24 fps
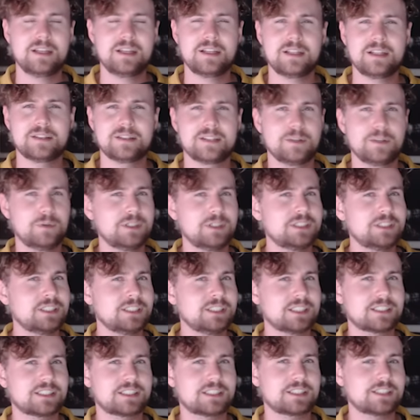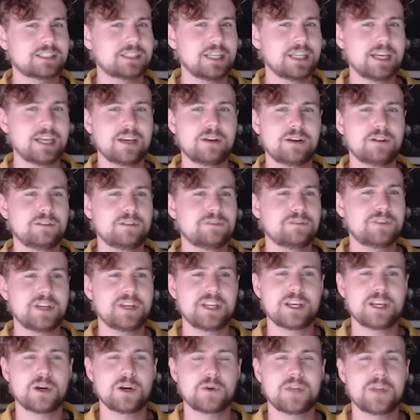there isn't a single
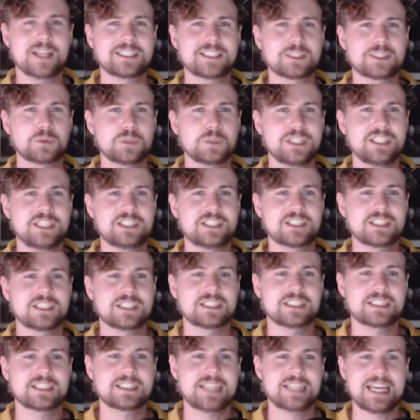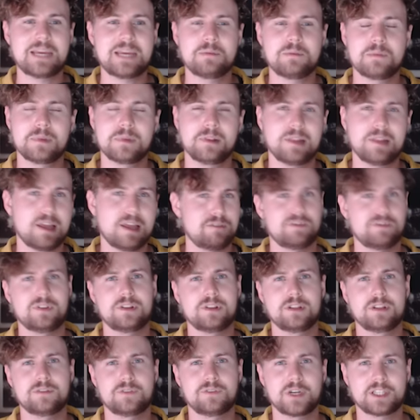video that's reached the same level
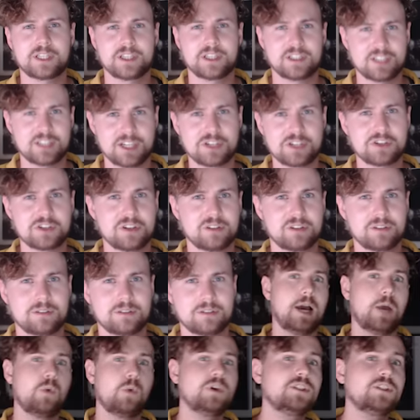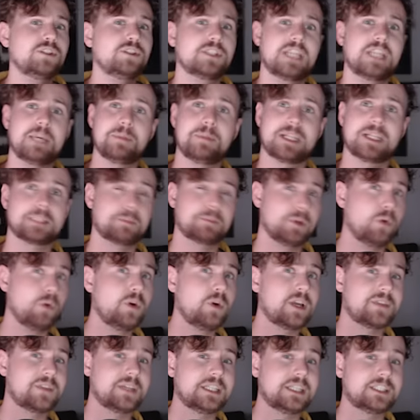of recognition. I want to keep
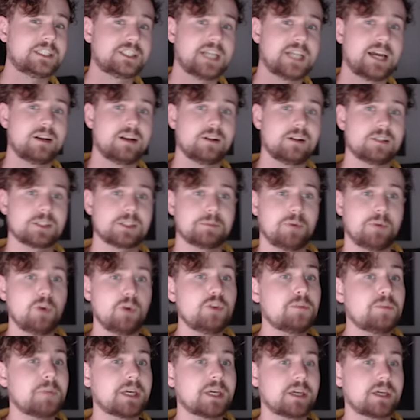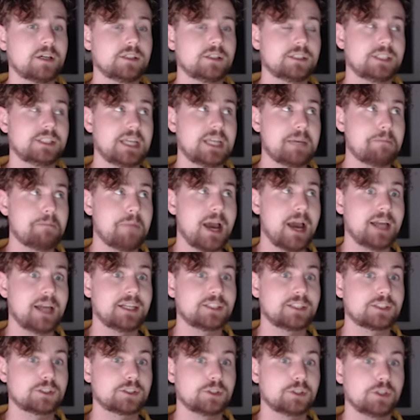exploring these channels both because they
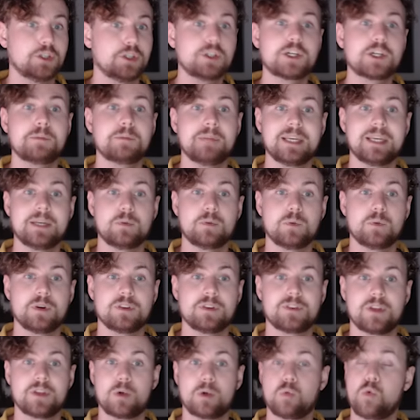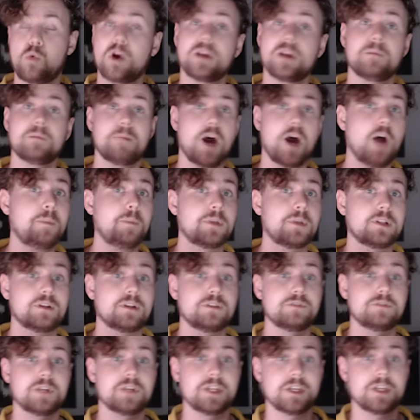managed to hook me with their one popular
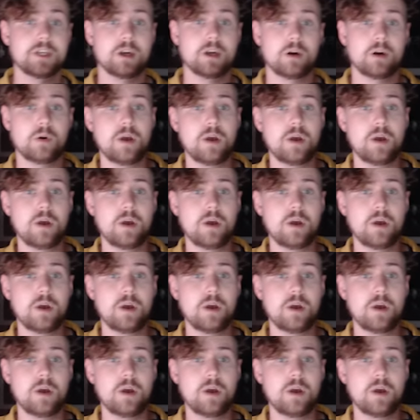video,